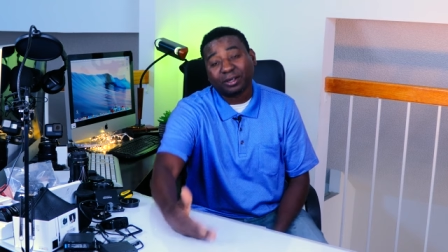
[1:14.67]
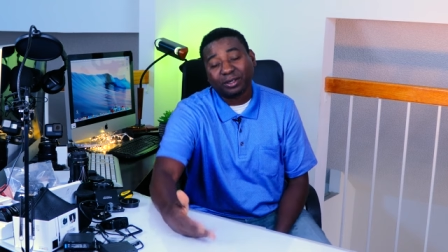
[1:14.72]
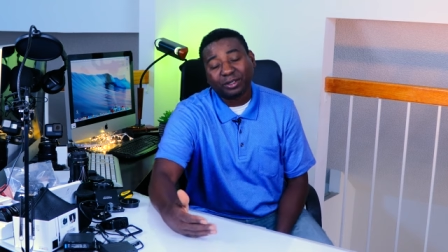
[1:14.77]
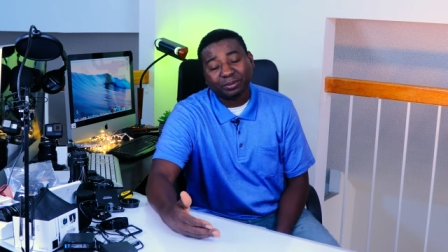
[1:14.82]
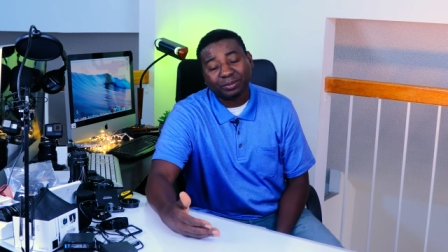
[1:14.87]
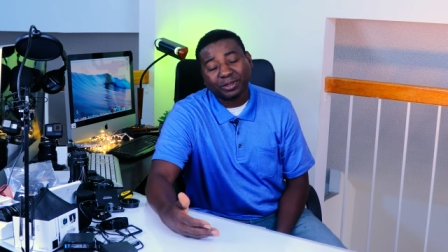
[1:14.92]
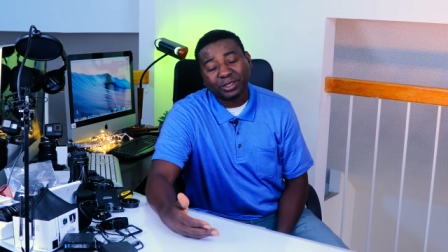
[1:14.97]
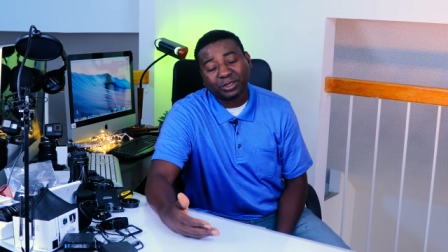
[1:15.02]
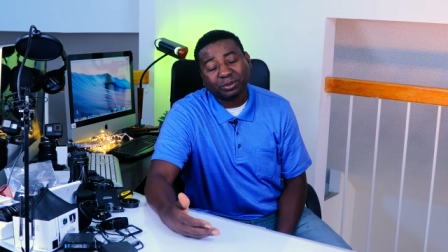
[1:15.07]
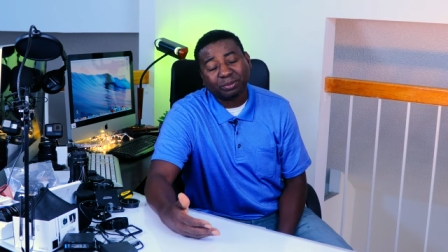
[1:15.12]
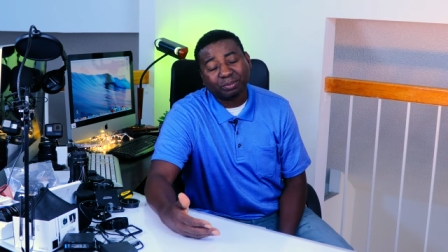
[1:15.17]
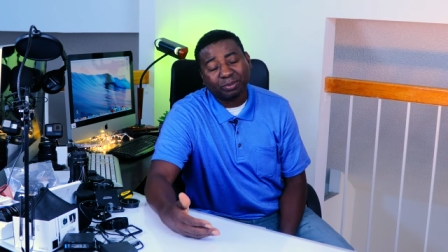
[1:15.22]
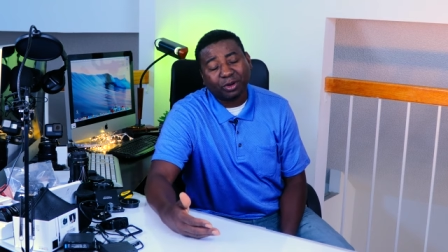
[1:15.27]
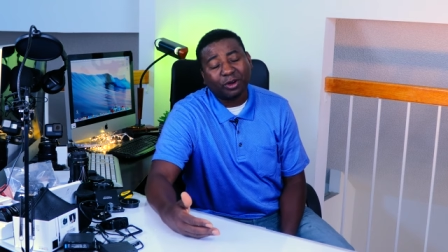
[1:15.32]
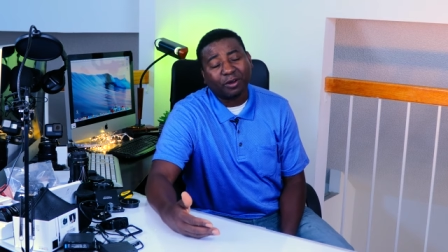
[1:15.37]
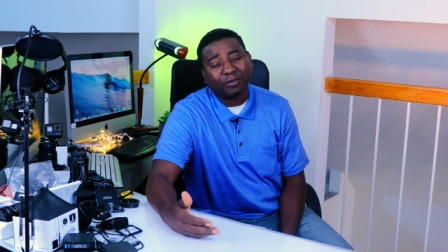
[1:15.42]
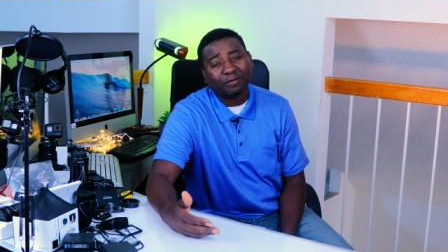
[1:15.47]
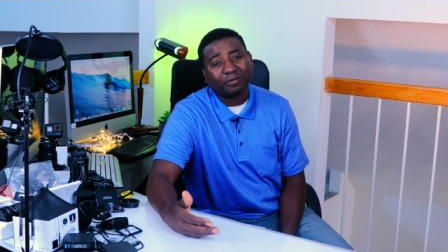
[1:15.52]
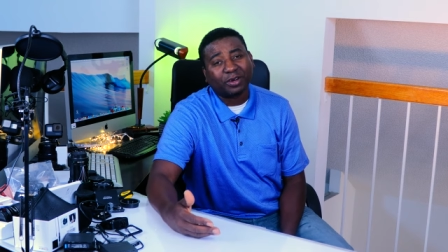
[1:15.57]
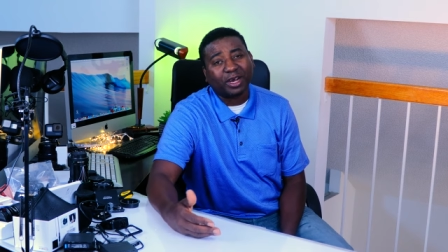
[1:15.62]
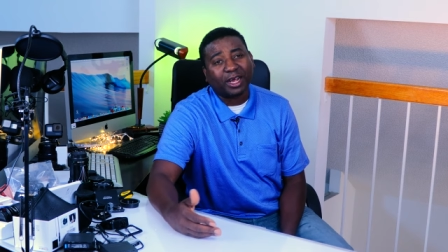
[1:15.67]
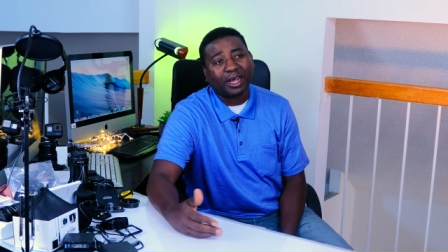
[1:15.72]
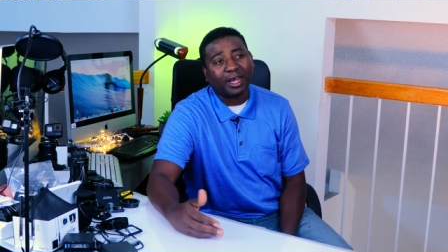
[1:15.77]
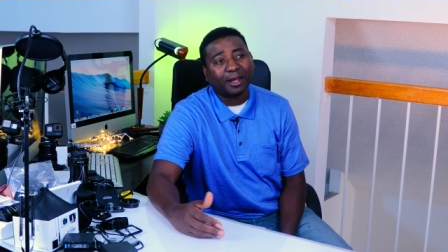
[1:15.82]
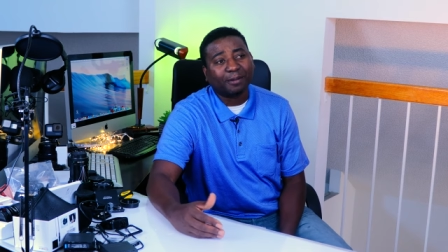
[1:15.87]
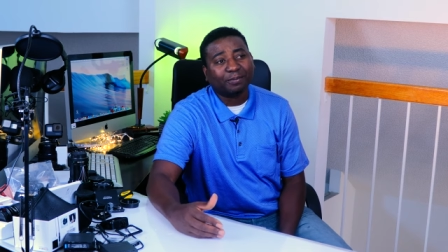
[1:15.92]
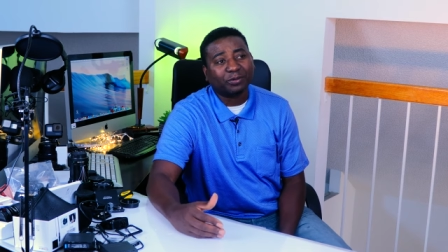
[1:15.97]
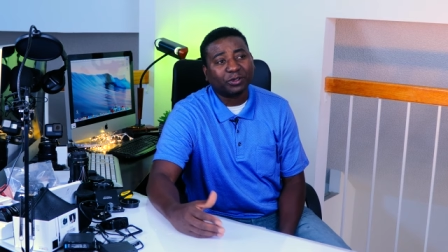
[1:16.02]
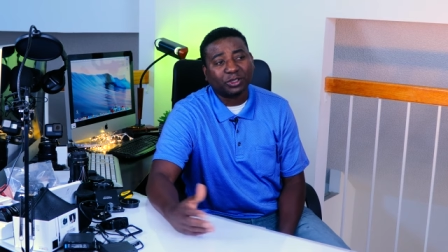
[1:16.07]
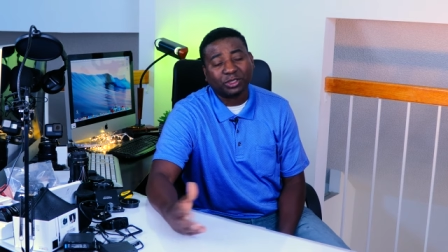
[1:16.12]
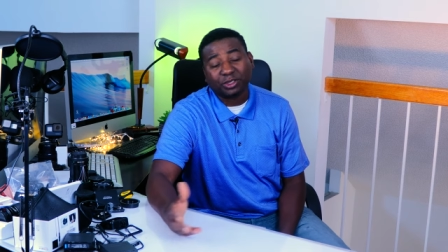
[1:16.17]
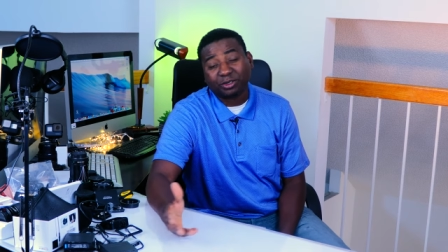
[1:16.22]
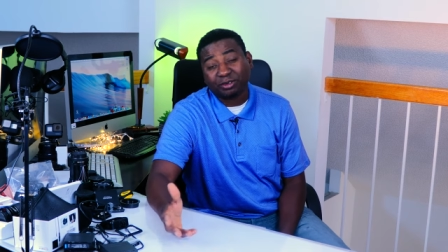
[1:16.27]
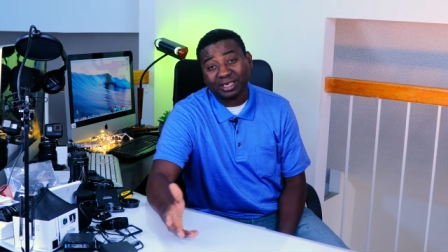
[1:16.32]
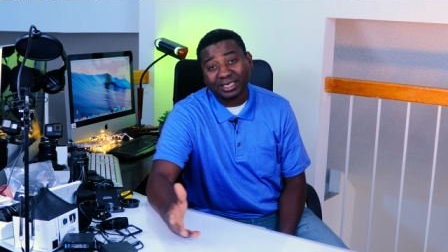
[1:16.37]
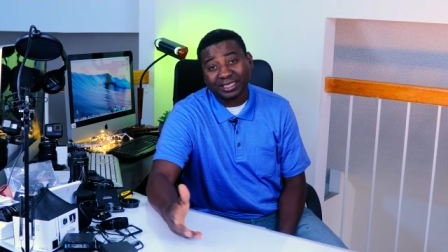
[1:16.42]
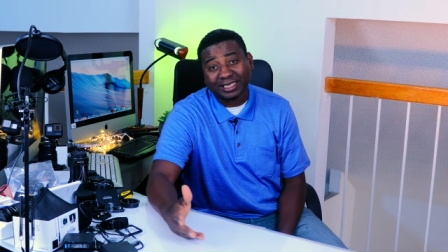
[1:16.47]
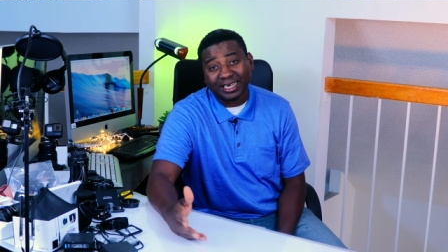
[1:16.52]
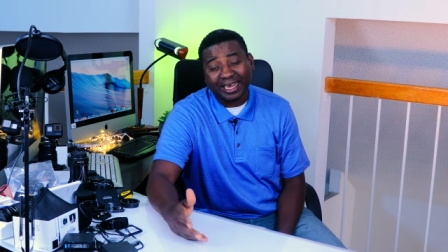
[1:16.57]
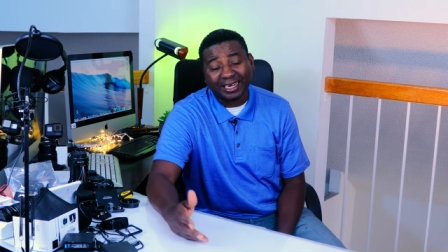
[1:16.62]
going to be doing more
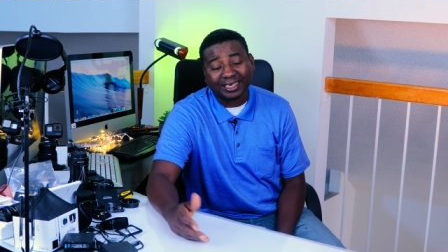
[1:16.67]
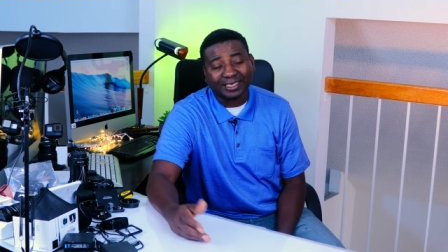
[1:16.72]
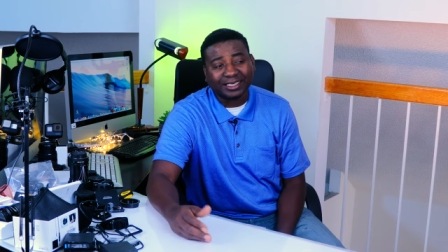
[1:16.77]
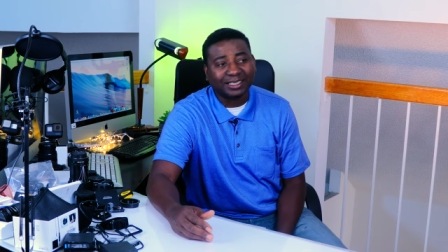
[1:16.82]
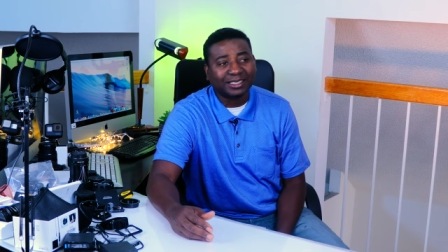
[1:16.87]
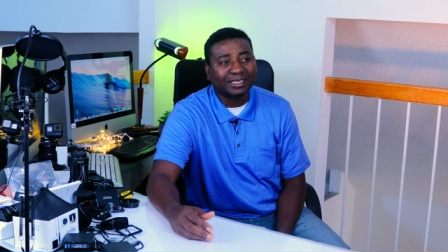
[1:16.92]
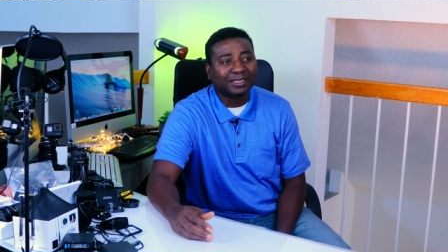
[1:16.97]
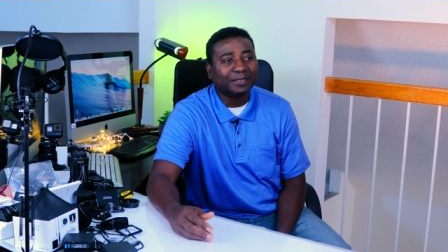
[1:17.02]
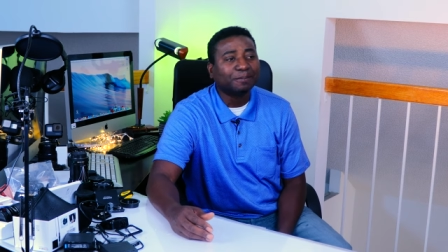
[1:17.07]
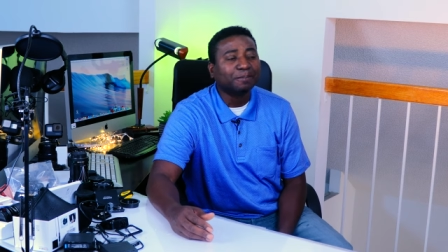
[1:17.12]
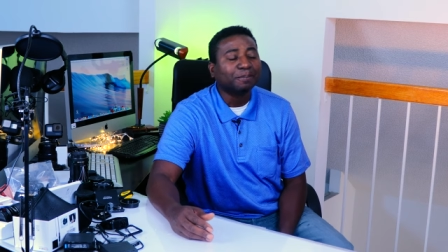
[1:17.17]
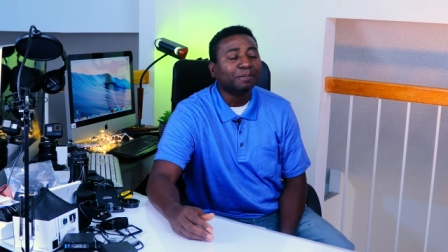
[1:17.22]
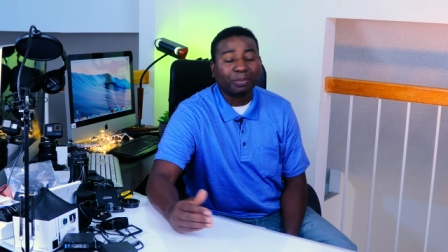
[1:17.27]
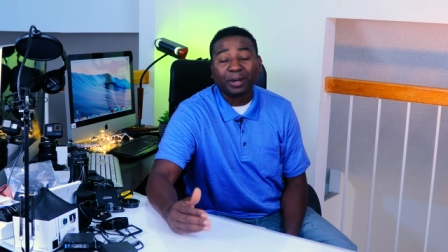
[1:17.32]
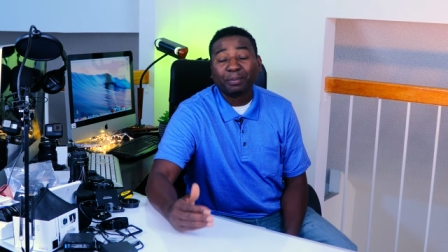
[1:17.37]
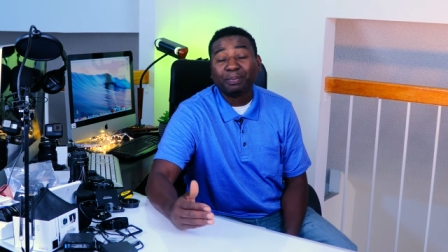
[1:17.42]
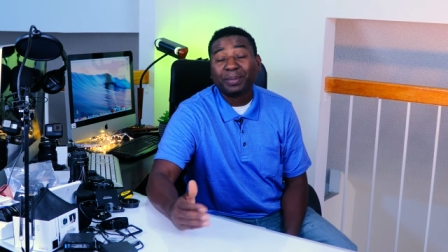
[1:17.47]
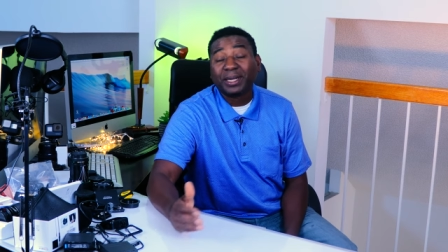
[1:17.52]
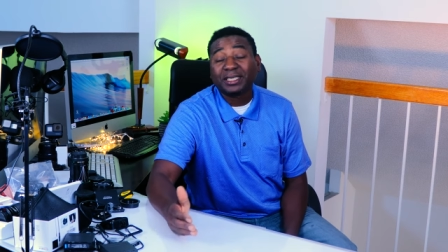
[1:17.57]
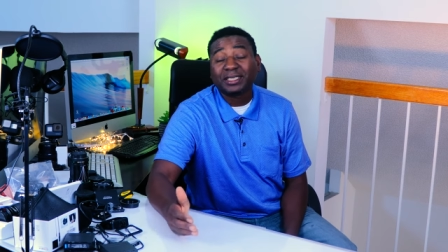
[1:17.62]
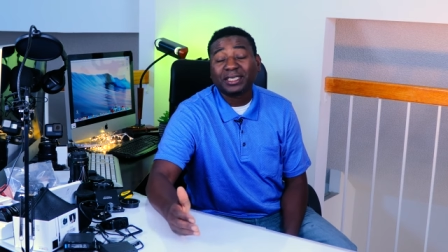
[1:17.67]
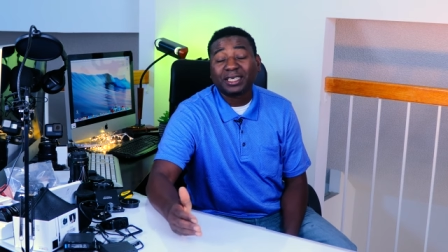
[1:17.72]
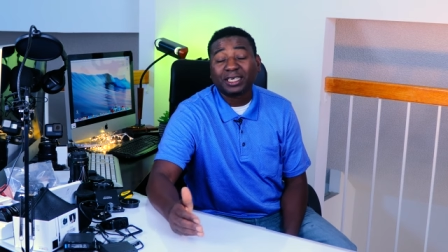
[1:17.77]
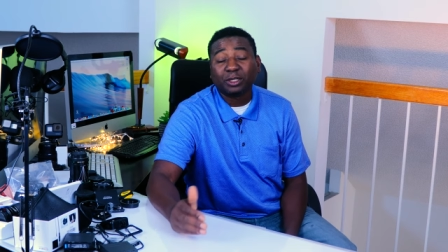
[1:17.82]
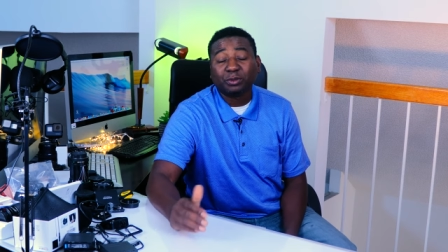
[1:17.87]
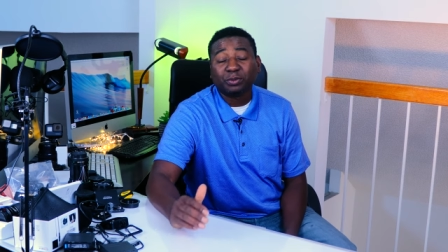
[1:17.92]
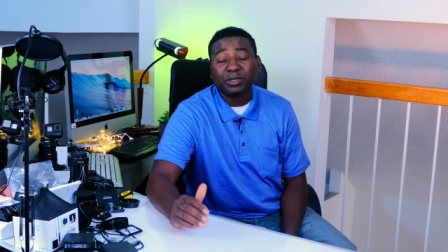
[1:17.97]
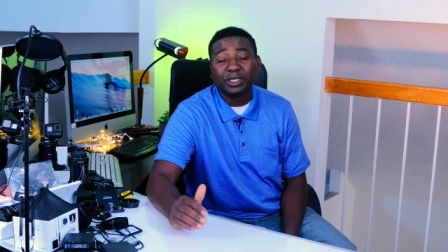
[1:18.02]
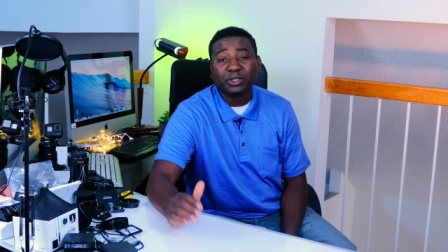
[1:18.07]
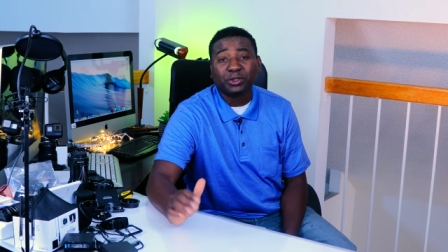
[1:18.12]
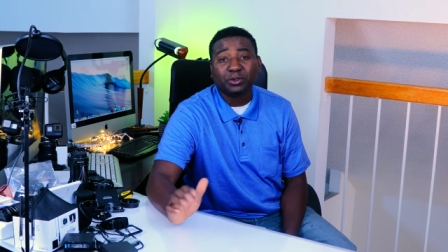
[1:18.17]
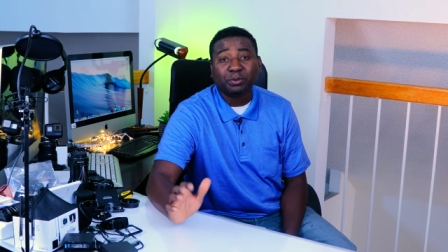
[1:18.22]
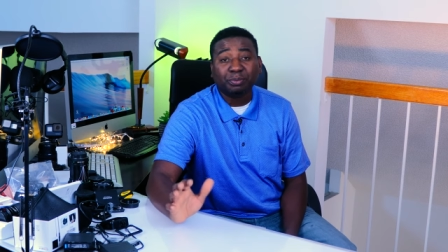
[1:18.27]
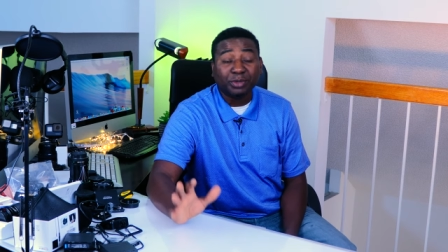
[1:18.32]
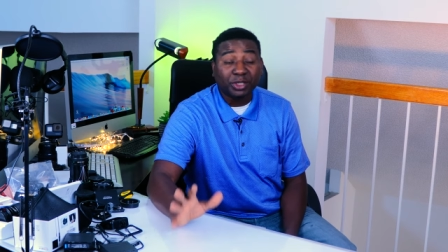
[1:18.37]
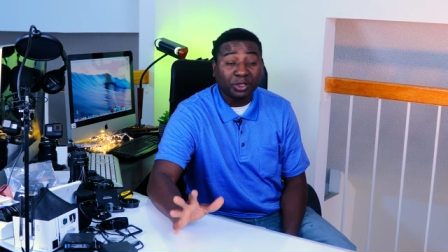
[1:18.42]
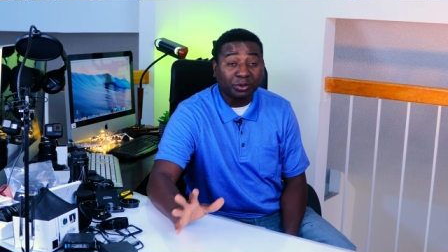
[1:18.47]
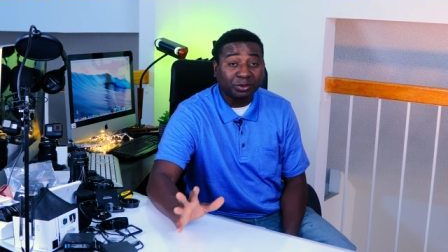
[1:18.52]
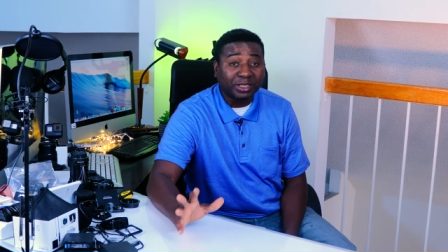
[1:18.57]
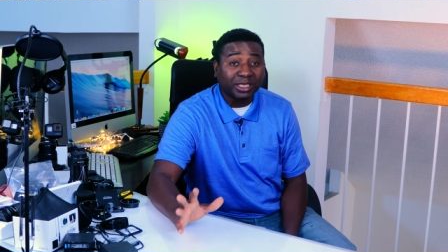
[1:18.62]
tutorials like this. But basically, we do
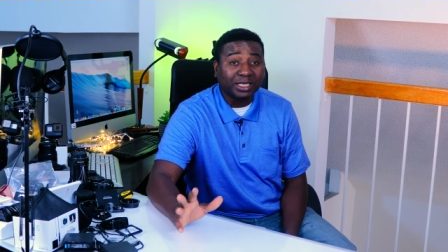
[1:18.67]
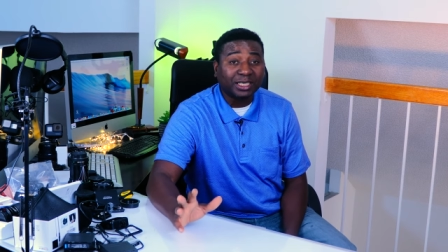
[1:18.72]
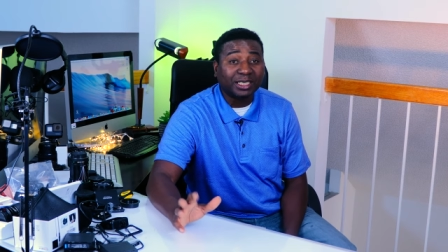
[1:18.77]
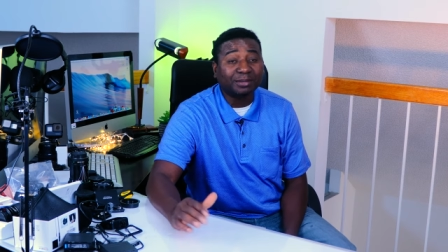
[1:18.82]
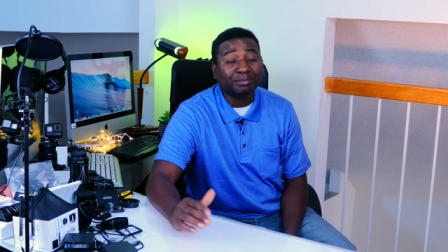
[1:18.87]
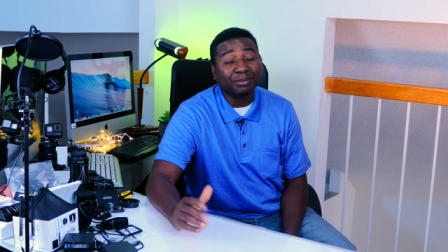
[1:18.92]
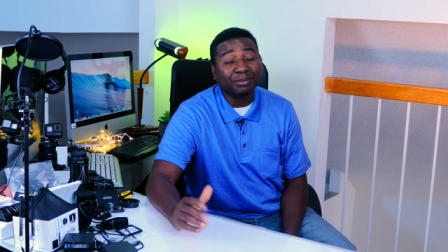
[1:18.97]
music